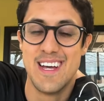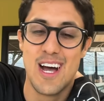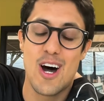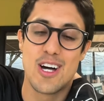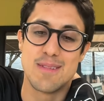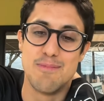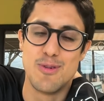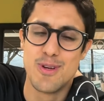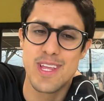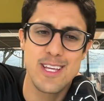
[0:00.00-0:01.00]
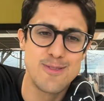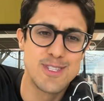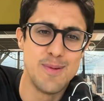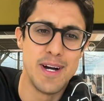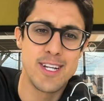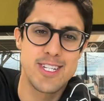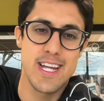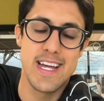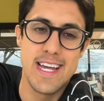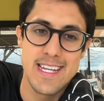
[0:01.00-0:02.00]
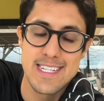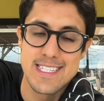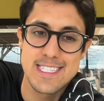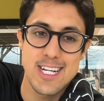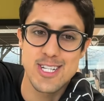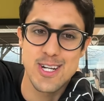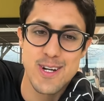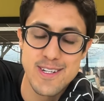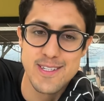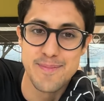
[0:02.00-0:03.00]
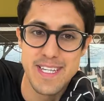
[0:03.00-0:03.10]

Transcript: Awesome, Lubo. Thank you so much. And it's such an honor to be